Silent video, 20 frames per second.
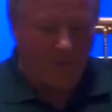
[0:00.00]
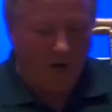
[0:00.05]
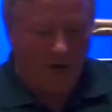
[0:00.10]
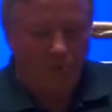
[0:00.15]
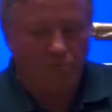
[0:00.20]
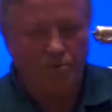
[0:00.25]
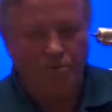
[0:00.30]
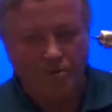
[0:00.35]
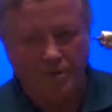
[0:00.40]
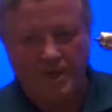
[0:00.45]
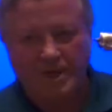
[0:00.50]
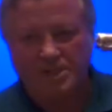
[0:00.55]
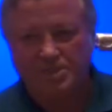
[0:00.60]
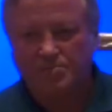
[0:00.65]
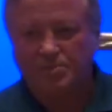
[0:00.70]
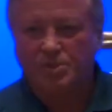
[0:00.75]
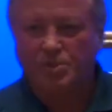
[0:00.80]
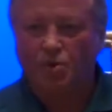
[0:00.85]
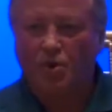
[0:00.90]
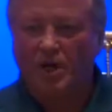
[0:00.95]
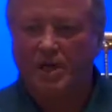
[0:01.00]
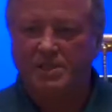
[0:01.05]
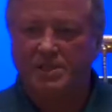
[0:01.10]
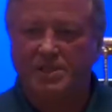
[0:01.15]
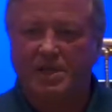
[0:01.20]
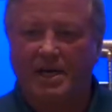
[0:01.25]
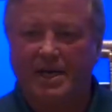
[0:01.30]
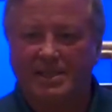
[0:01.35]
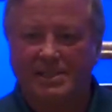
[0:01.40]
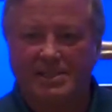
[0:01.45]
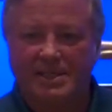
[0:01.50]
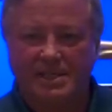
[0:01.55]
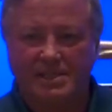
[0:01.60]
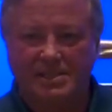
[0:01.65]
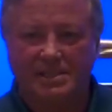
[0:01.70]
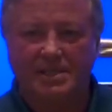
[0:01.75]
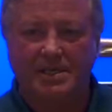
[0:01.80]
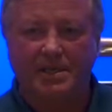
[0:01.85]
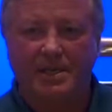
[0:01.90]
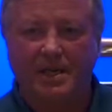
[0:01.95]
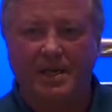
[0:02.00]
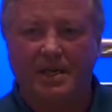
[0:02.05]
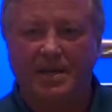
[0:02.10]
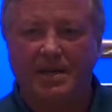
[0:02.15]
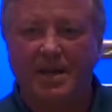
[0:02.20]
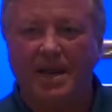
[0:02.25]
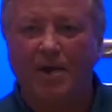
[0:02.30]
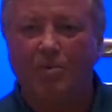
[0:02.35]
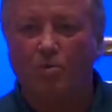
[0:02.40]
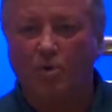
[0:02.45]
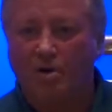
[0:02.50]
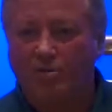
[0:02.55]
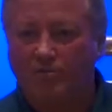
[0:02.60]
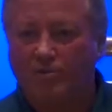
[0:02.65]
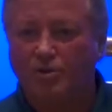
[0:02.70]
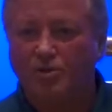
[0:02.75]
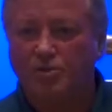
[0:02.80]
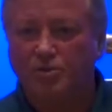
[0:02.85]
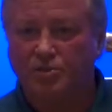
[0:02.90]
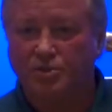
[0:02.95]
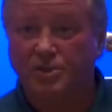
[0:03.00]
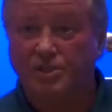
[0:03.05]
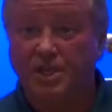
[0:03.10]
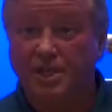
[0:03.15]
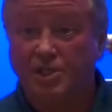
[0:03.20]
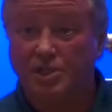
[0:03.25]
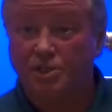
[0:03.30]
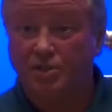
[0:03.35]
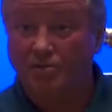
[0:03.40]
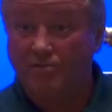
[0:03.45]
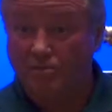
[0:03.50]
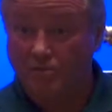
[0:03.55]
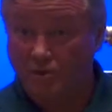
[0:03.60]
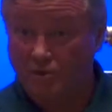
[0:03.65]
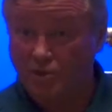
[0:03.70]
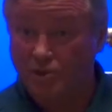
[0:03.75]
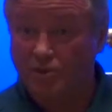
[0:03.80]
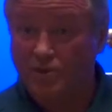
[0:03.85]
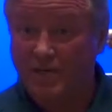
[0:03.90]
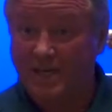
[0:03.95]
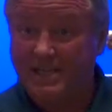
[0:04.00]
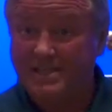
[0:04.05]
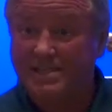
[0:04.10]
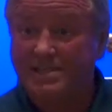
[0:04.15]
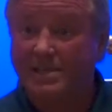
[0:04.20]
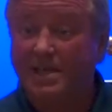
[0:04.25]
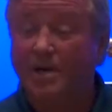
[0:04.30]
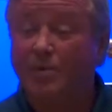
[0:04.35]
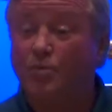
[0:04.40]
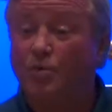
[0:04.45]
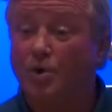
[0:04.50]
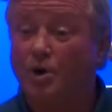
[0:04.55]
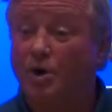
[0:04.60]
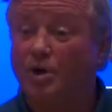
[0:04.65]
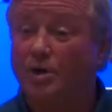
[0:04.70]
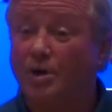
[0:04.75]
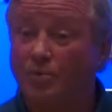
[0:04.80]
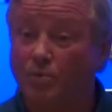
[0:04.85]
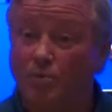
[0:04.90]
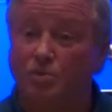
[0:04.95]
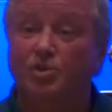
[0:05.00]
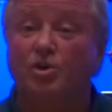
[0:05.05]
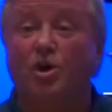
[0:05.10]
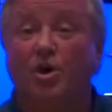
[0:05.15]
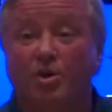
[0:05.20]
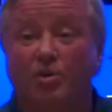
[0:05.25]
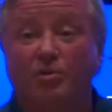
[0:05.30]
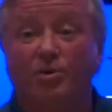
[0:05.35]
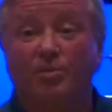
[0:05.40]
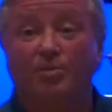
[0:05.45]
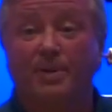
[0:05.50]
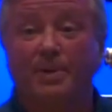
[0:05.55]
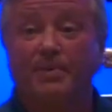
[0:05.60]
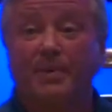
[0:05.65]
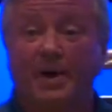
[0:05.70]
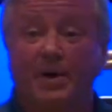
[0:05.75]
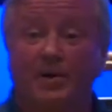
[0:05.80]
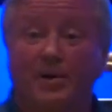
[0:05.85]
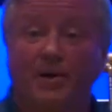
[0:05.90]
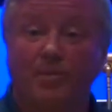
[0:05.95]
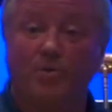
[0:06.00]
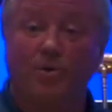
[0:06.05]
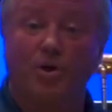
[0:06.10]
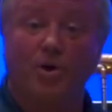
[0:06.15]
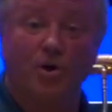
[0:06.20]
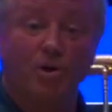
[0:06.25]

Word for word: other things besides SDN, network virtualization, virtualized network, and we'll talk a little bit about network